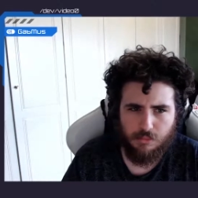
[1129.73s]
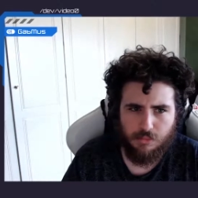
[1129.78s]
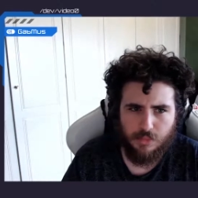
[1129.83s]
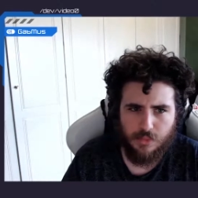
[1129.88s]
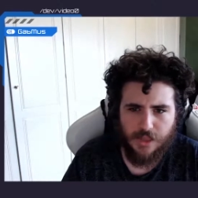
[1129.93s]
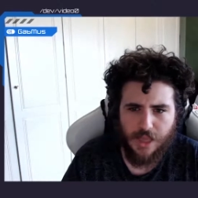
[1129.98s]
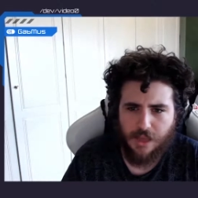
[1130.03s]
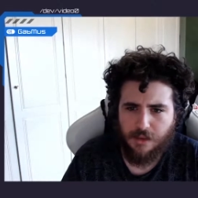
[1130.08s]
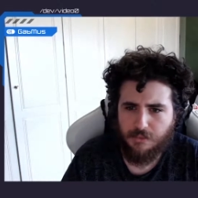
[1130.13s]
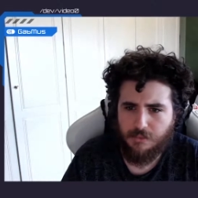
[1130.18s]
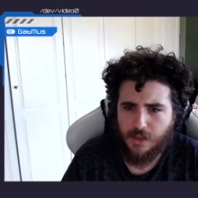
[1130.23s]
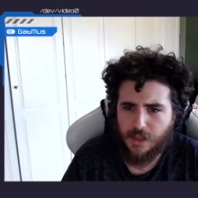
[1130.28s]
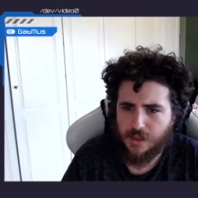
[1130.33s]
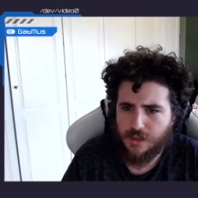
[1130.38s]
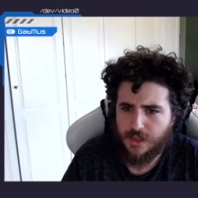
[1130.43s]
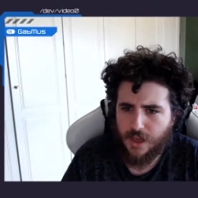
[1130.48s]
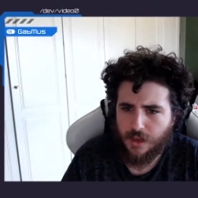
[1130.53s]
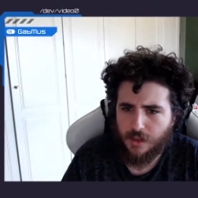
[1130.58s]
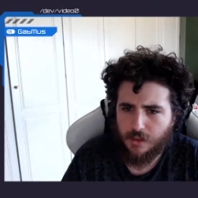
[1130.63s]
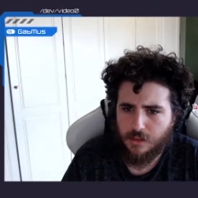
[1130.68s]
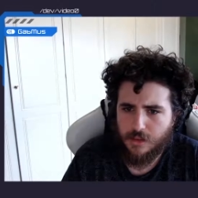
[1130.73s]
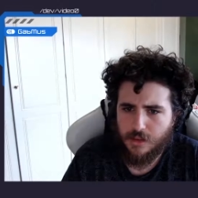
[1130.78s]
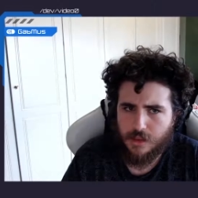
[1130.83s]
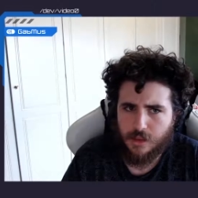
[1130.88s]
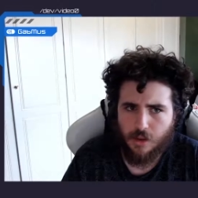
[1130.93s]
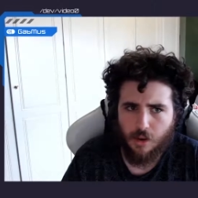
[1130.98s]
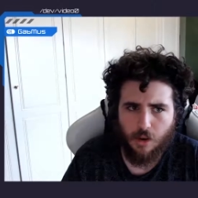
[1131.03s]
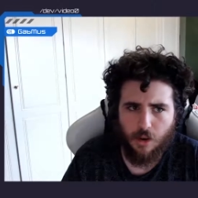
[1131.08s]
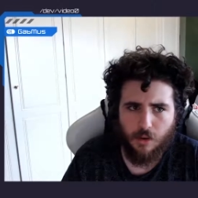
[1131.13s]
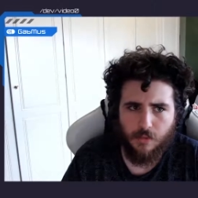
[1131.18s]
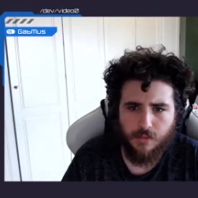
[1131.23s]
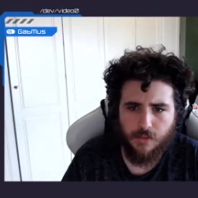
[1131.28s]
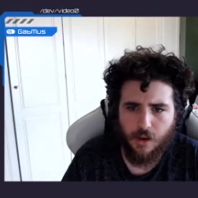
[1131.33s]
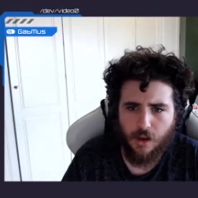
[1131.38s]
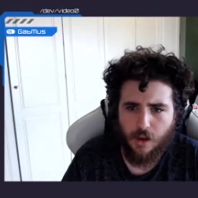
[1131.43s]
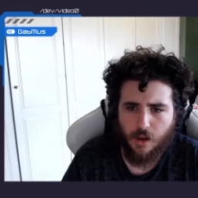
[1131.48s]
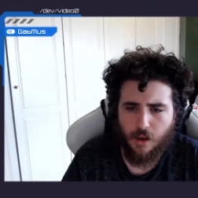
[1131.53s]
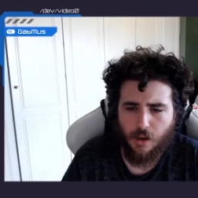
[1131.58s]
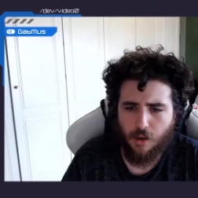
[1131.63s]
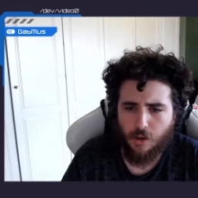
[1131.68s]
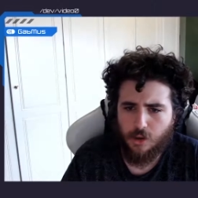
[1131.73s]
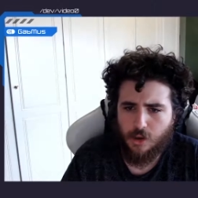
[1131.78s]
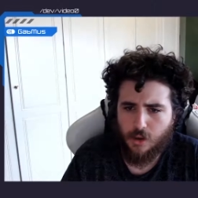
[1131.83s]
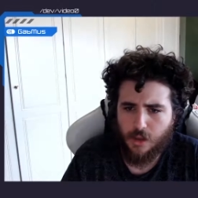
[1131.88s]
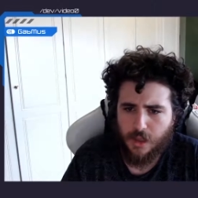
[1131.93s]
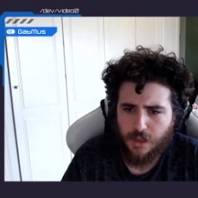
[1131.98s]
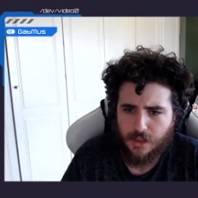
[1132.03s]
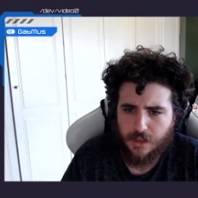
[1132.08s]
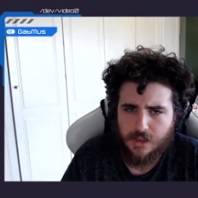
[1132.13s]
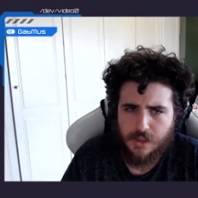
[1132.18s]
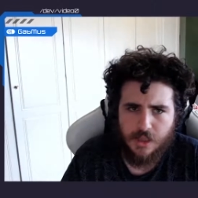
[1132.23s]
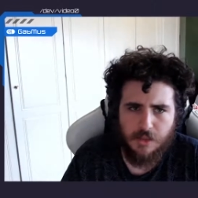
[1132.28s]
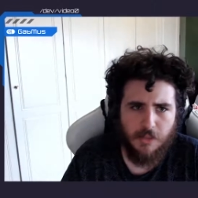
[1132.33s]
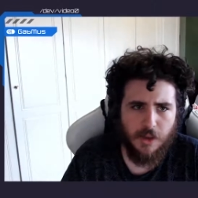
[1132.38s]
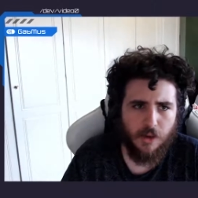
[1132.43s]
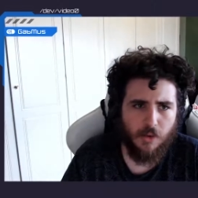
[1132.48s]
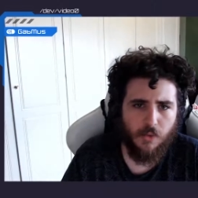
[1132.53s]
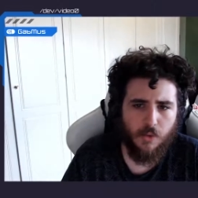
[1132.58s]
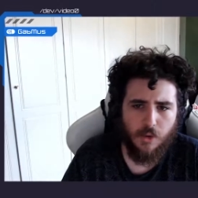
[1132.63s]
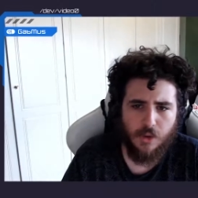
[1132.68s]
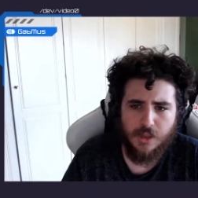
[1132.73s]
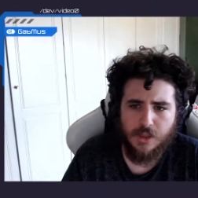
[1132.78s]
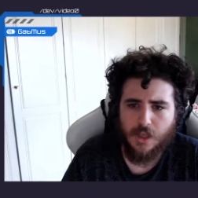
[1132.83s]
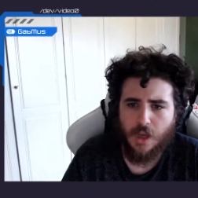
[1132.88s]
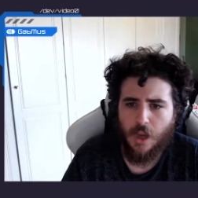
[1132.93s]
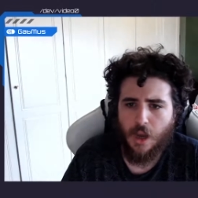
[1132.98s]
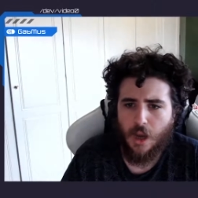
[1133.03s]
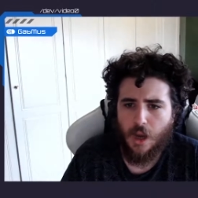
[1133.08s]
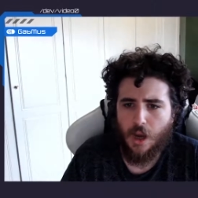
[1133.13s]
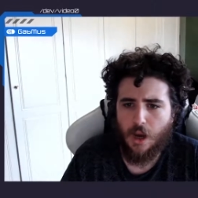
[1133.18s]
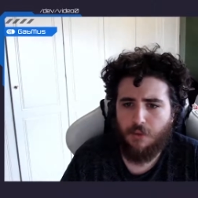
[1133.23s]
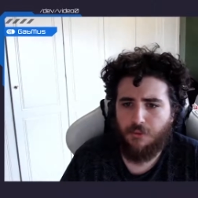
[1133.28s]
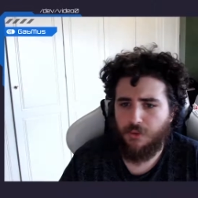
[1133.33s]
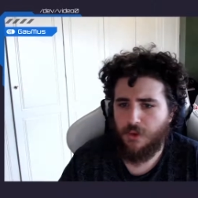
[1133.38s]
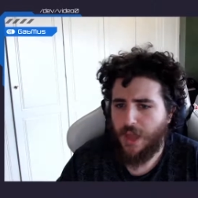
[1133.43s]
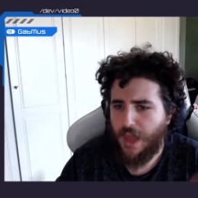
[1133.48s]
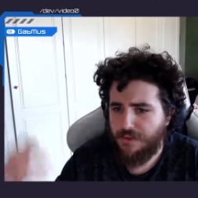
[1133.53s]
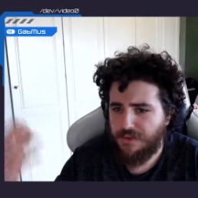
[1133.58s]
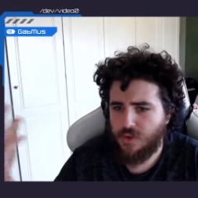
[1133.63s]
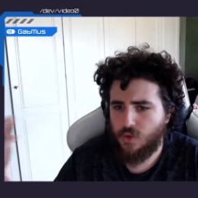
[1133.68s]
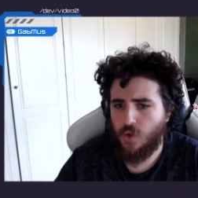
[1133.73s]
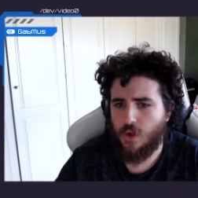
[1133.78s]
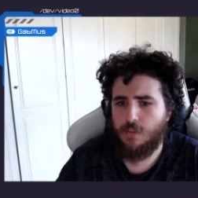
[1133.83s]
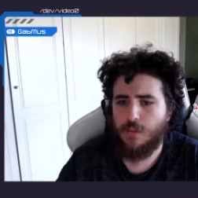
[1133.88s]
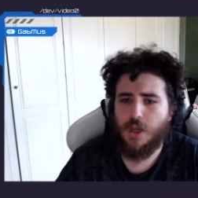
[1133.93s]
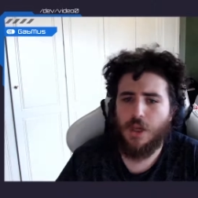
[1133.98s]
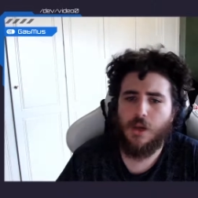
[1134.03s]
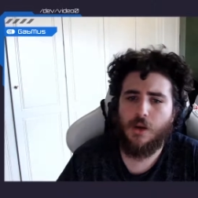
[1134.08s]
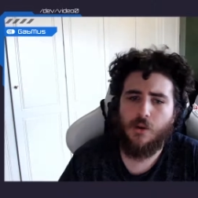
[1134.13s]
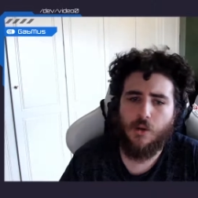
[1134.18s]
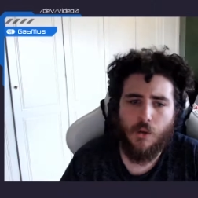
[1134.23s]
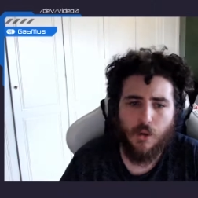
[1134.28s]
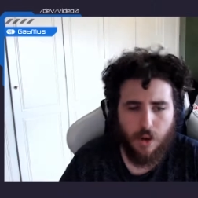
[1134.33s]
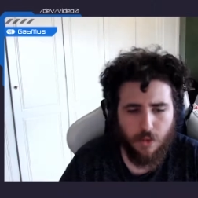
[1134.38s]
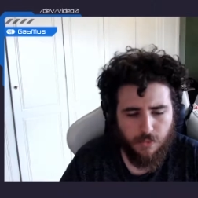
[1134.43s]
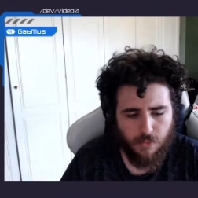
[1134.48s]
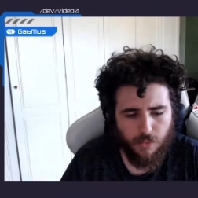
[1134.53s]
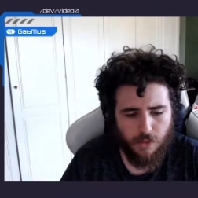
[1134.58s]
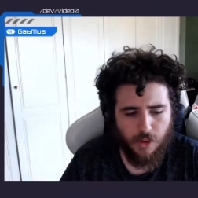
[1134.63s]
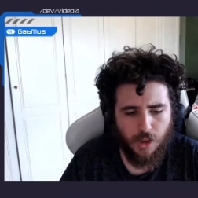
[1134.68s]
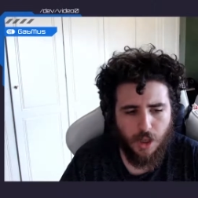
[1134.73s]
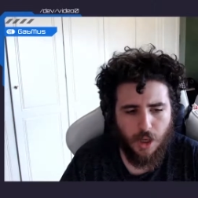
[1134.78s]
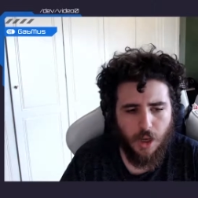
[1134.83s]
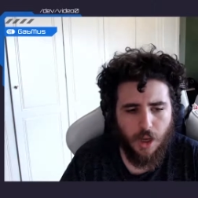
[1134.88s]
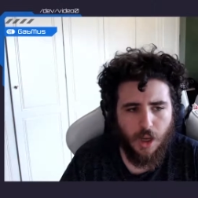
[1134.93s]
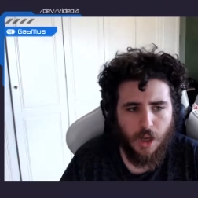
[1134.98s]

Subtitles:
10 milliseconds of audio latency, but of course, for live streaming or for